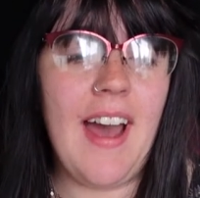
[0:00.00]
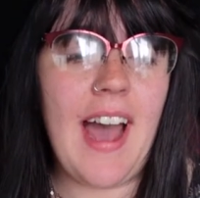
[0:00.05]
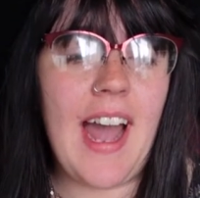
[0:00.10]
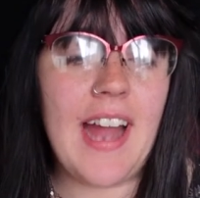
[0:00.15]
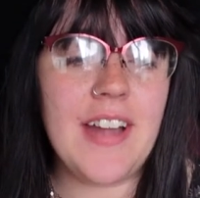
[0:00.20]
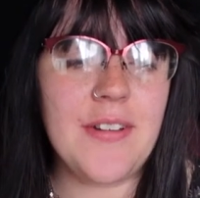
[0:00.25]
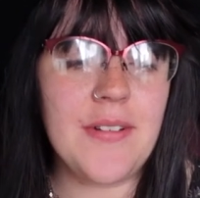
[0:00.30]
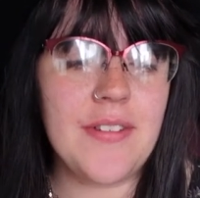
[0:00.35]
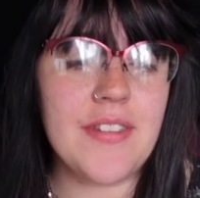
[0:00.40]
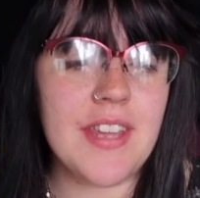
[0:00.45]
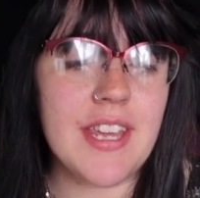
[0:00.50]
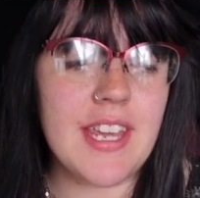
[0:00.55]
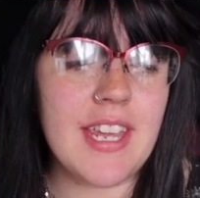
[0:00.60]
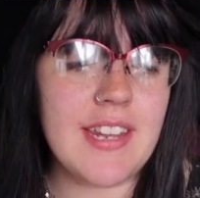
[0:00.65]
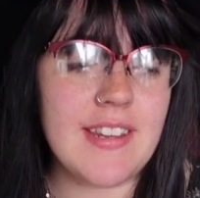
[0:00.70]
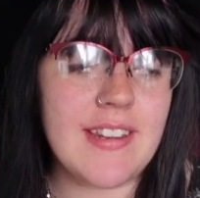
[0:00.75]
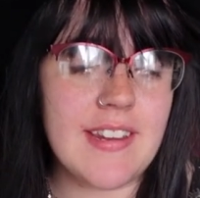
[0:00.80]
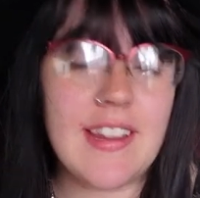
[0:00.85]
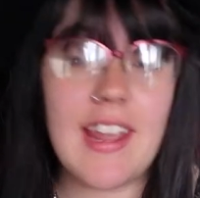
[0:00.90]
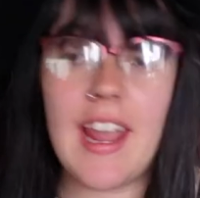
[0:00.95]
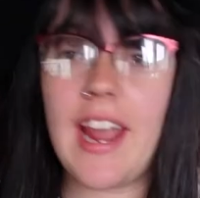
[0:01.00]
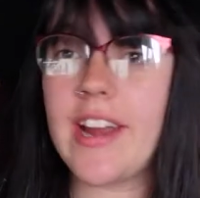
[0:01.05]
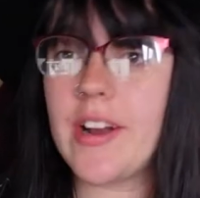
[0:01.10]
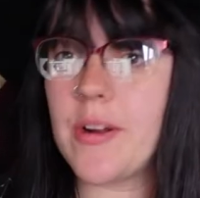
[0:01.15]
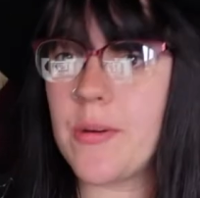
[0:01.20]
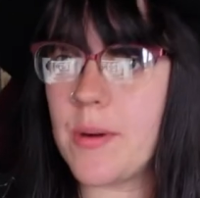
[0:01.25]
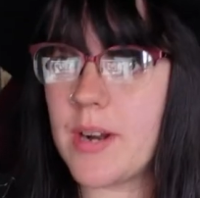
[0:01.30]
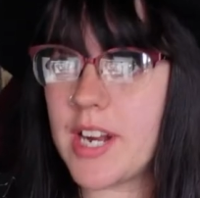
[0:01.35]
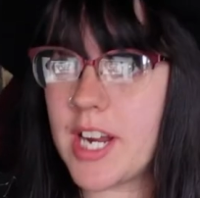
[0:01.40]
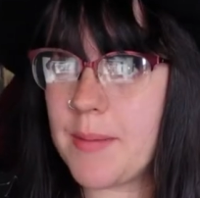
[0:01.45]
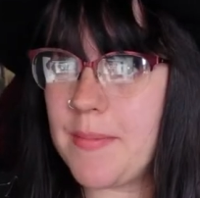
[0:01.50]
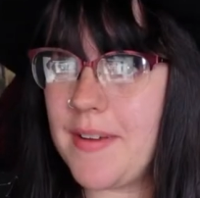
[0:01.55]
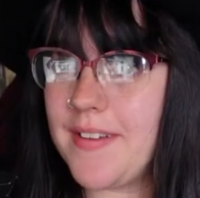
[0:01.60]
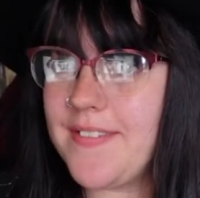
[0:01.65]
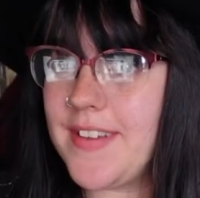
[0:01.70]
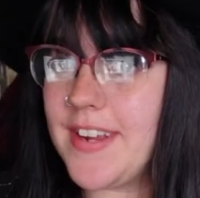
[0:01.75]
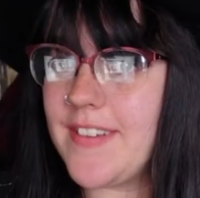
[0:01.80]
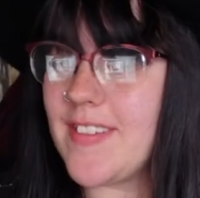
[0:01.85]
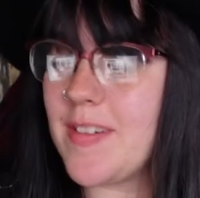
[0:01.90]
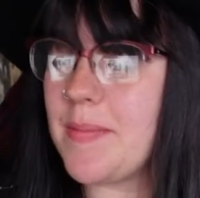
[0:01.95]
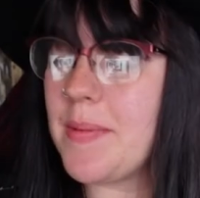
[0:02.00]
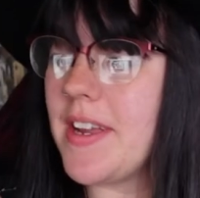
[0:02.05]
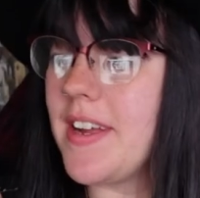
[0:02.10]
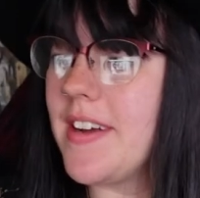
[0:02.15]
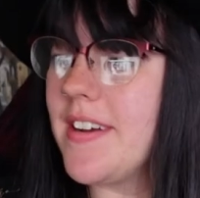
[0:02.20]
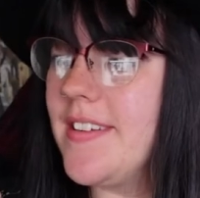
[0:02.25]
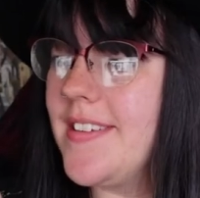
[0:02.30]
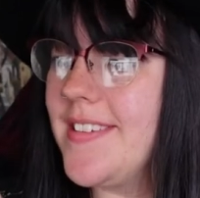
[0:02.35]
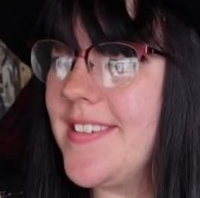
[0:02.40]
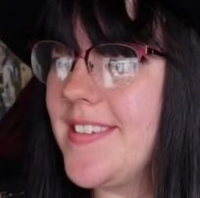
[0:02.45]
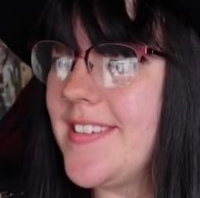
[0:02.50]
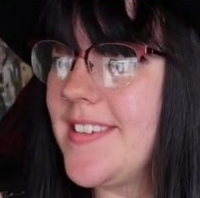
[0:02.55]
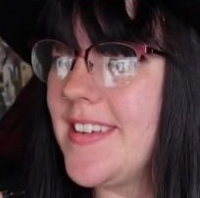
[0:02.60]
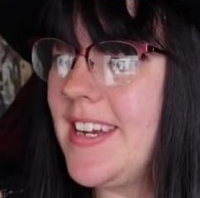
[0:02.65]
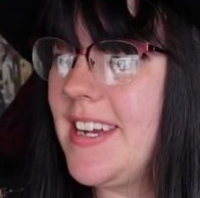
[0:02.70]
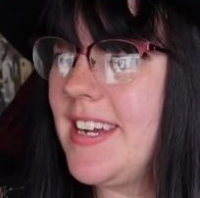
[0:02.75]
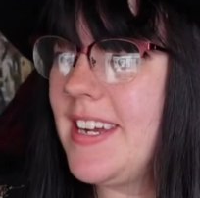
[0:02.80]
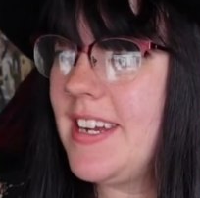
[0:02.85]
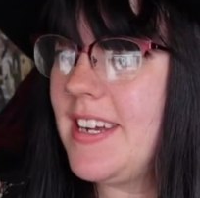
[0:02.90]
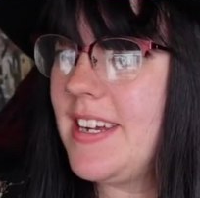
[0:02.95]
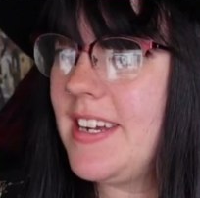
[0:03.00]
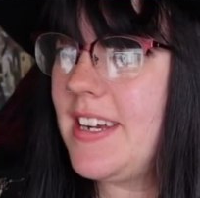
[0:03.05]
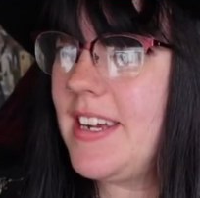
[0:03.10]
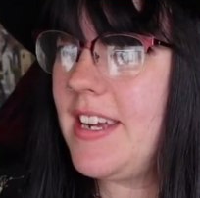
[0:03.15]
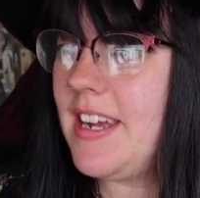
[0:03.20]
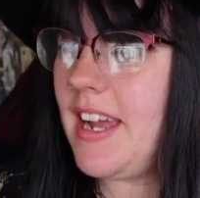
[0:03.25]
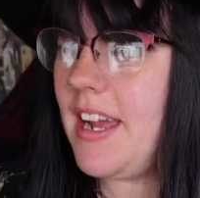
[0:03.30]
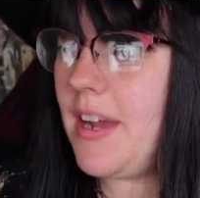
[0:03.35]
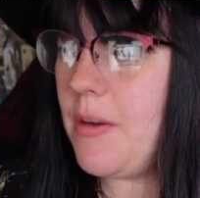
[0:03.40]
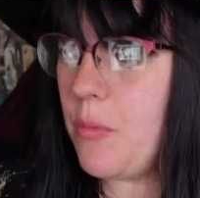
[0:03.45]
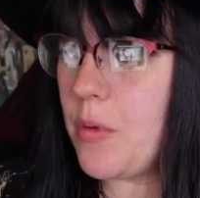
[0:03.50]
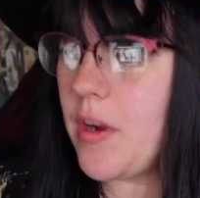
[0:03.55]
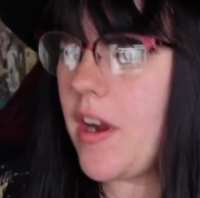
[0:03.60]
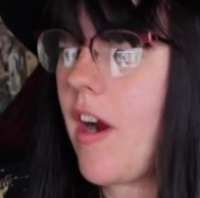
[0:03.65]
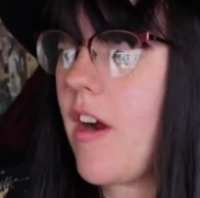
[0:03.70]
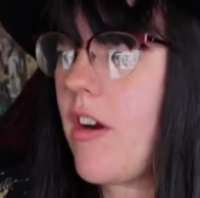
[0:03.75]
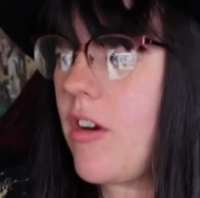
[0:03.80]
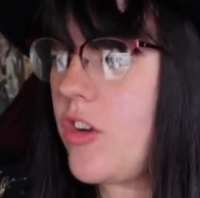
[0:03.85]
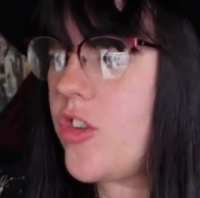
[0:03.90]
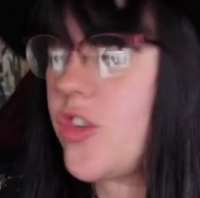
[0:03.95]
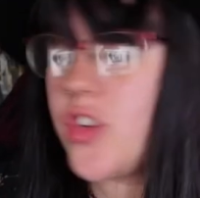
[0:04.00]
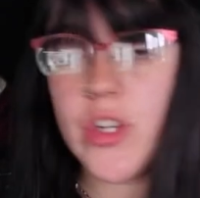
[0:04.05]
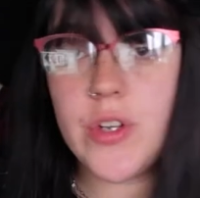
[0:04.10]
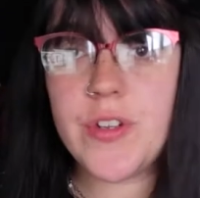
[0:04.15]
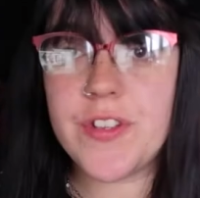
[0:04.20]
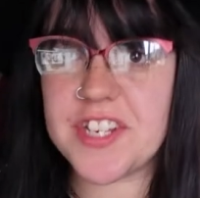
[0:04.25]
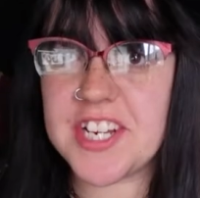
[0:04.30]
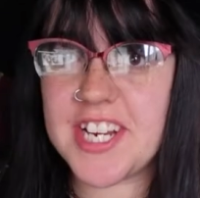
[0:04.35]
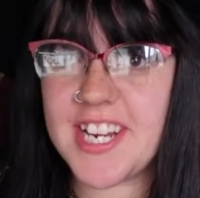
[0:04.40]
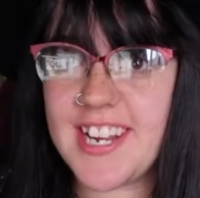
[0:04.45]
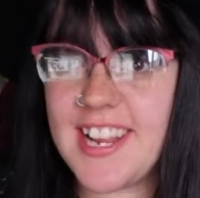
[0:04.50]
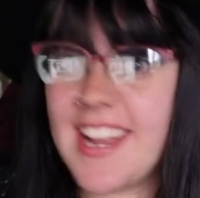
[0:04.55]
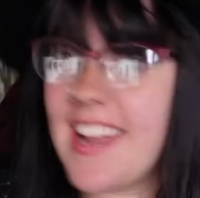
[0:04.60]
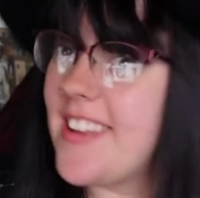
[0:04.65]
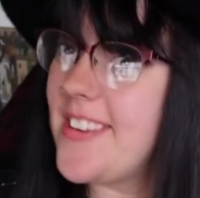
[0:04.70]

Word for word: I do think it did kind of work in my favour, because we are on Tuesday.